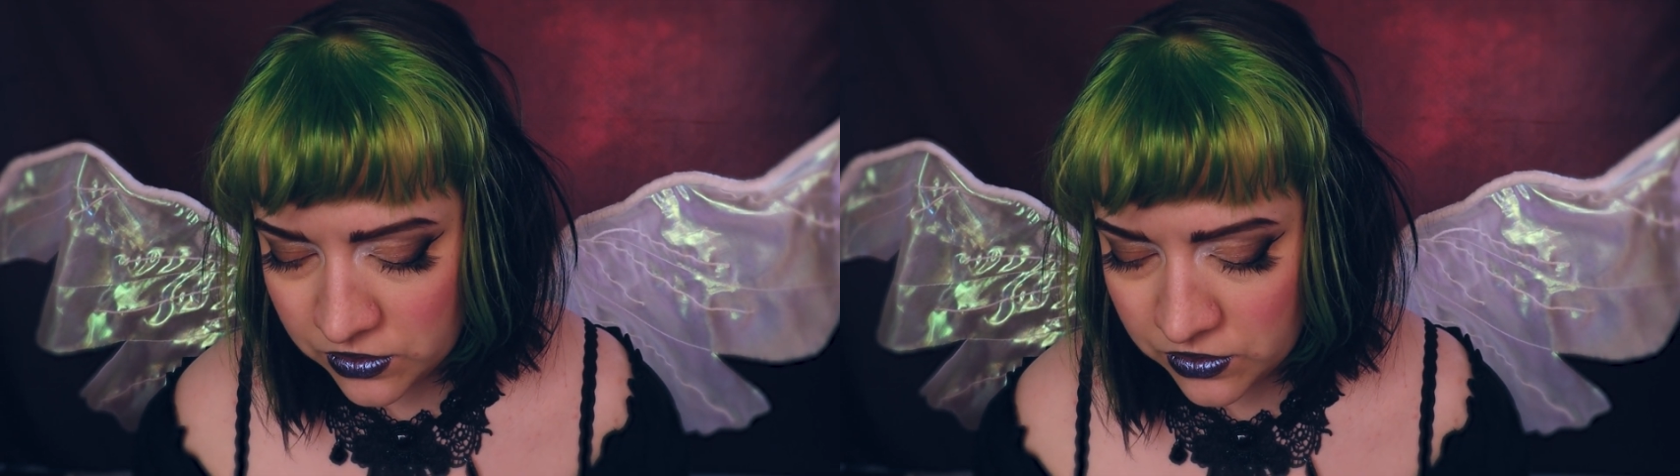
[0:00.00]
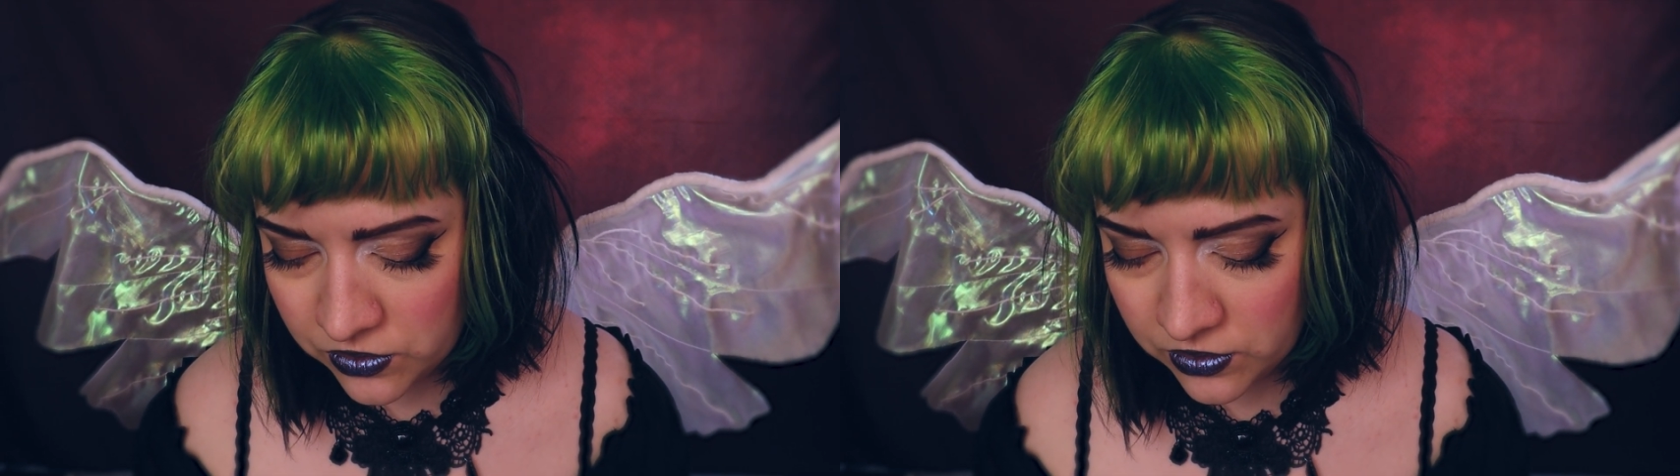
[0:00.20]

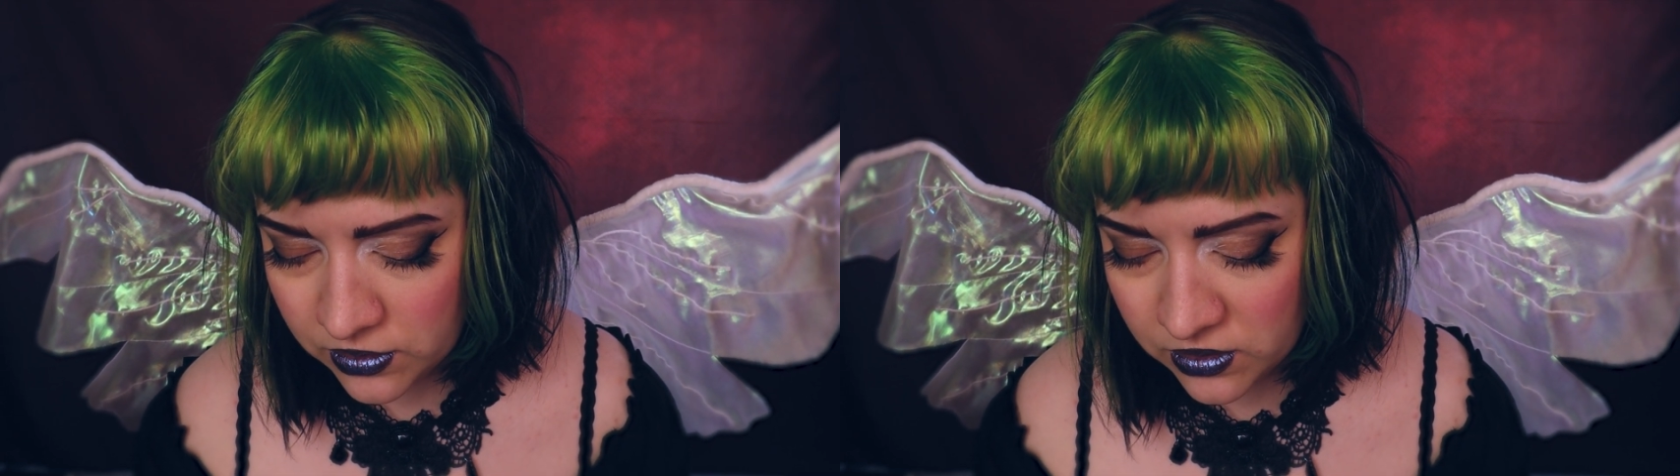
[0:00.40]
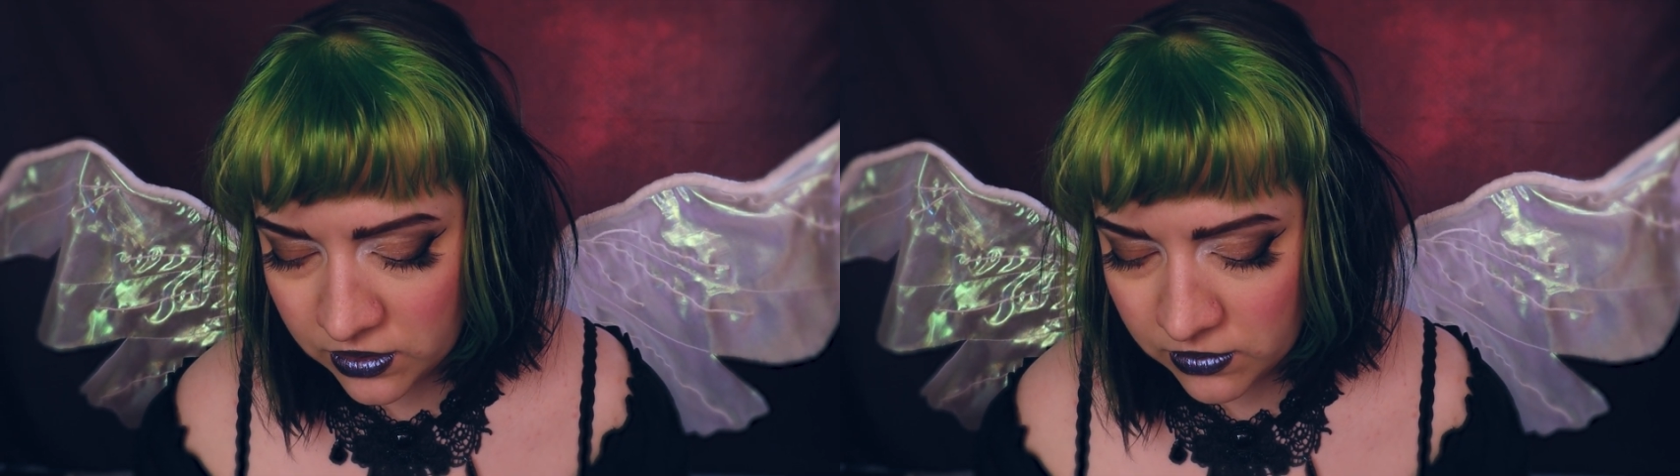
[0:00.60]
just going
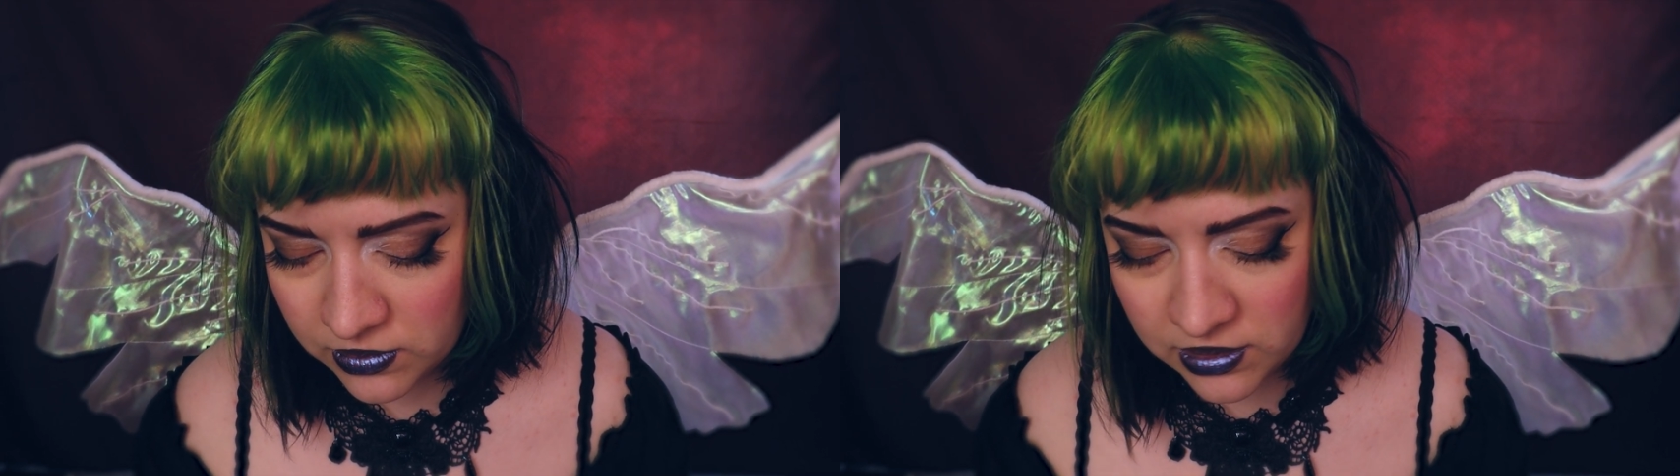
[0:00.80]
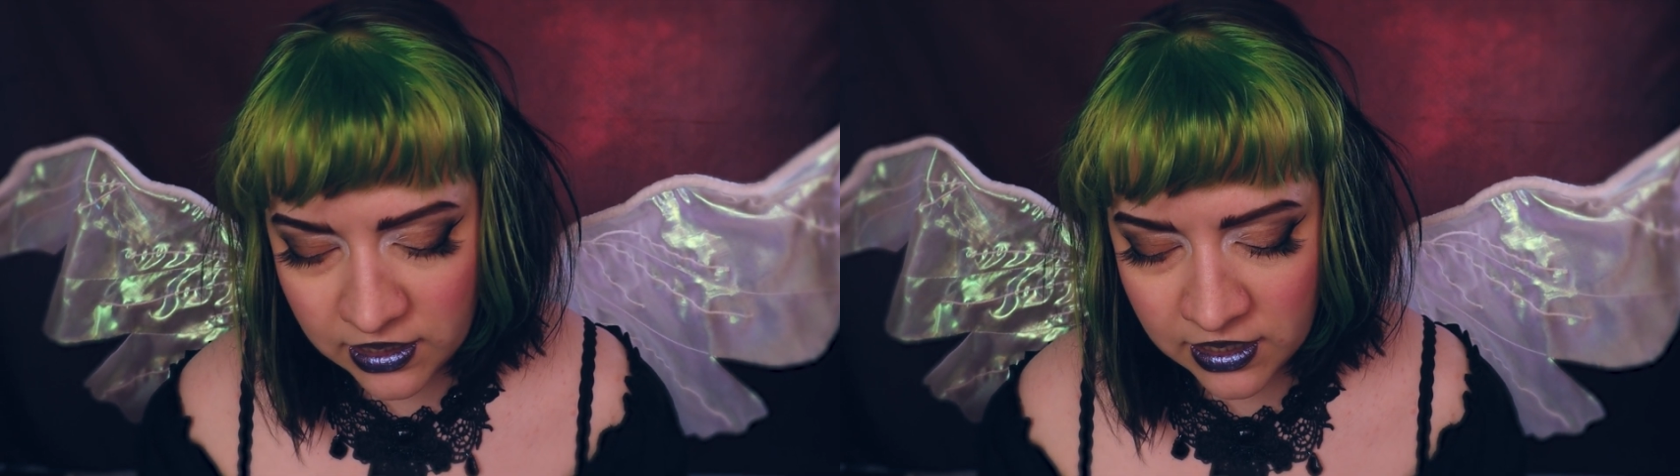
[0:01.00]
to go
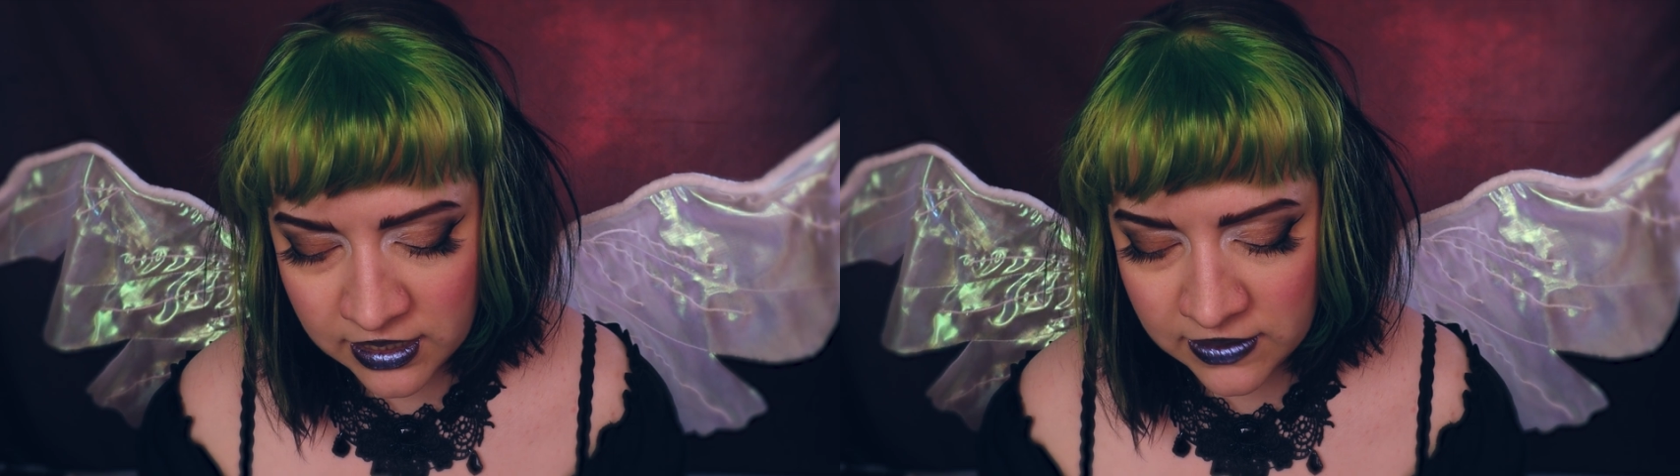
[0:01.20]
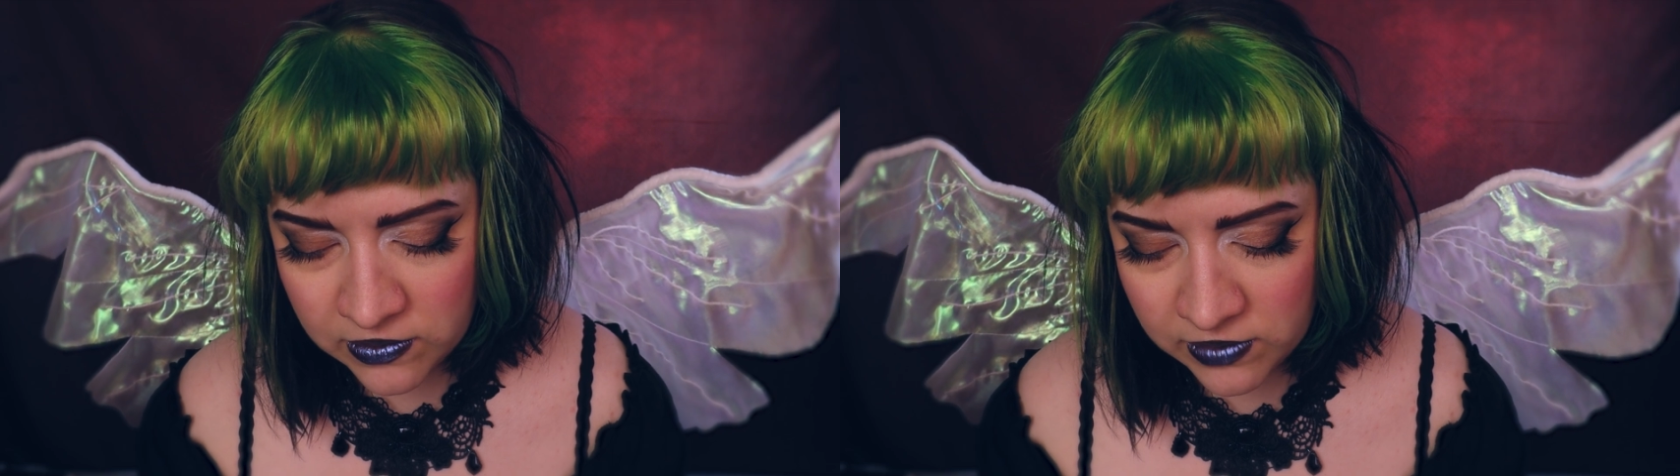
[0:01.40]
with the
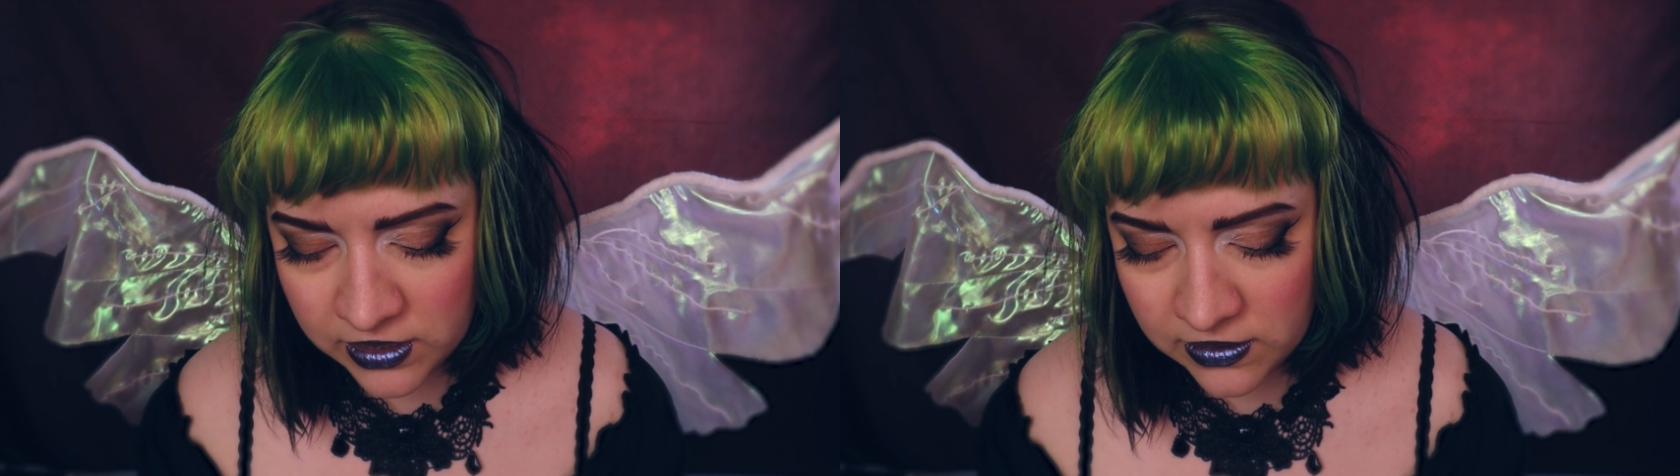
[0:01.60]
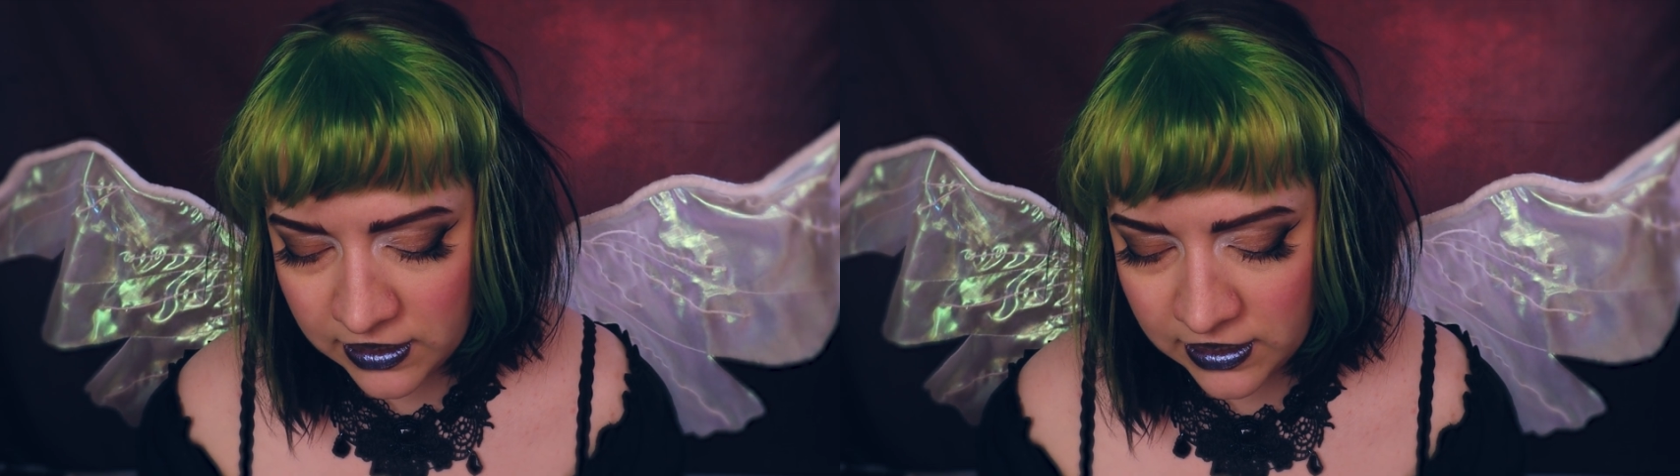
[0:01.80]
eyes
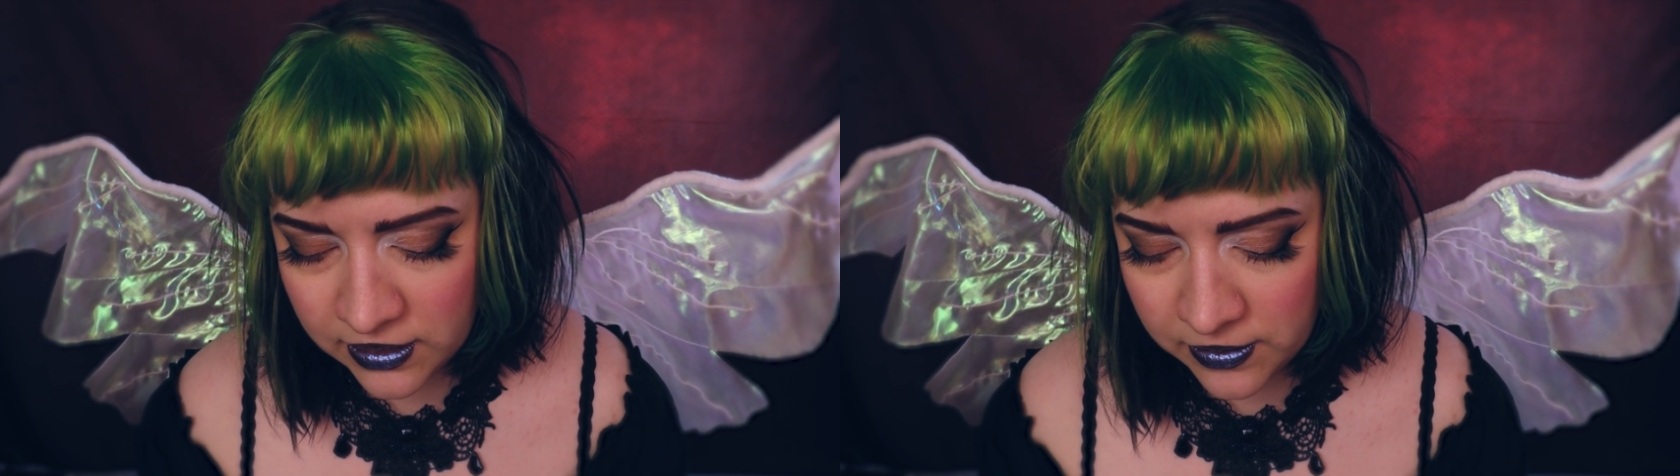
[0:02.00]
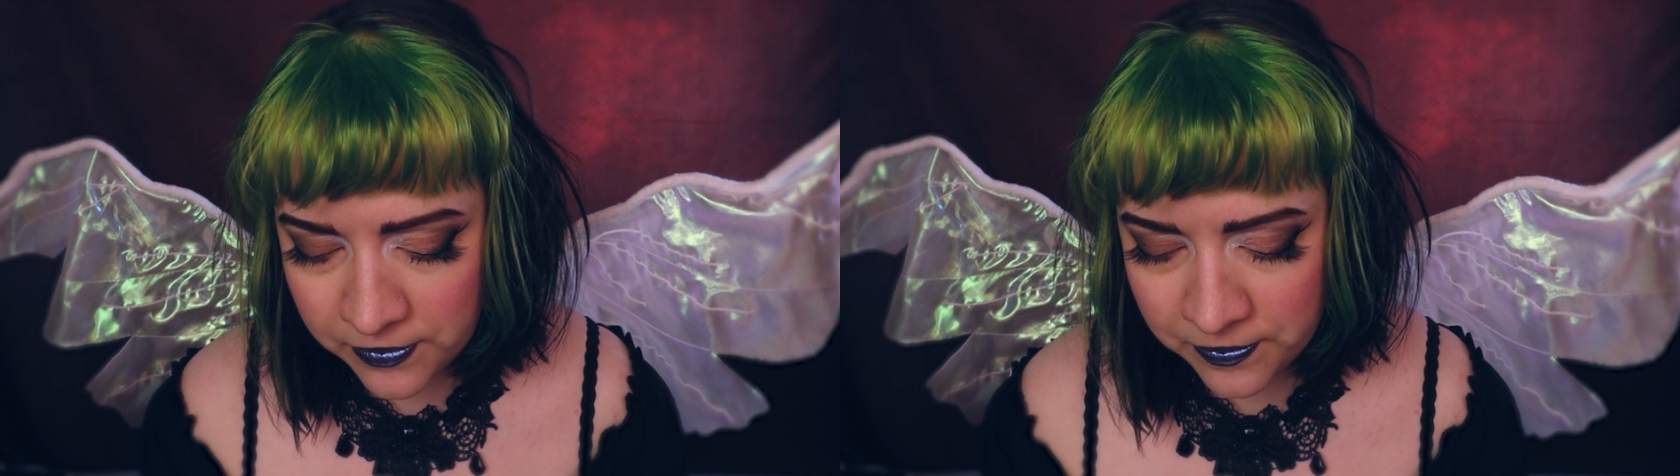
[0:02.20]
right here.